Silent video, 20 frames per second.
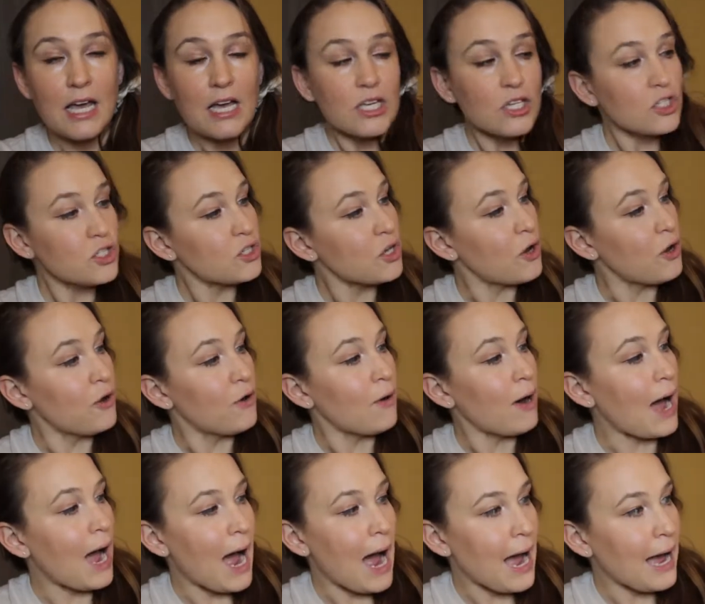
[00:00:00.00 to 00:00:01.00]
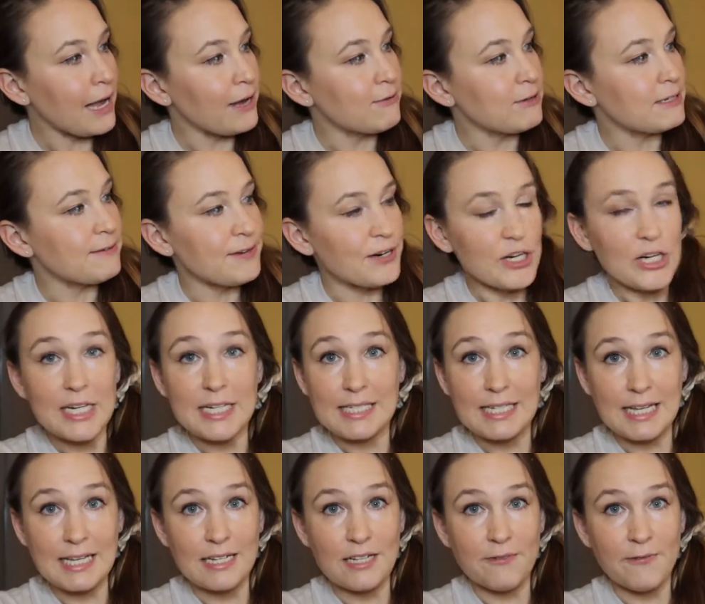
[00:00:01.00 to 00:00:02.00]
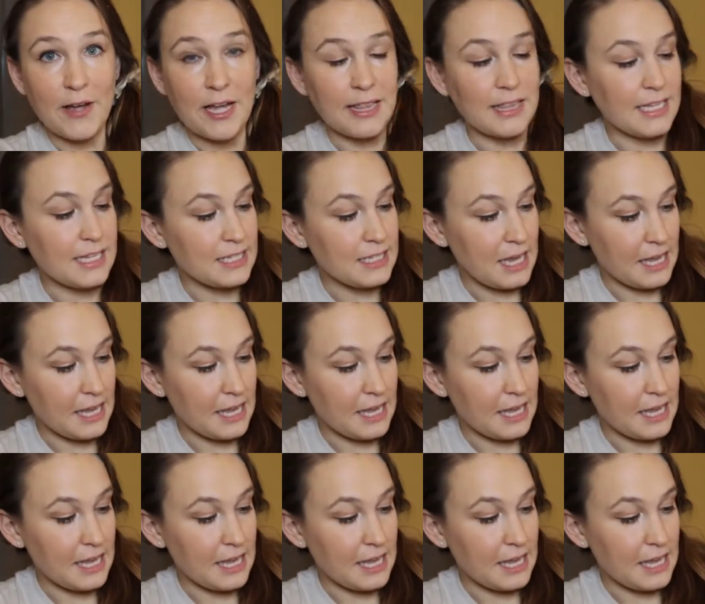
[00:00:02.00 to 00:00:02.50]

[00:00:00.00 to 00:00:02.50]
So I was very excited to find these.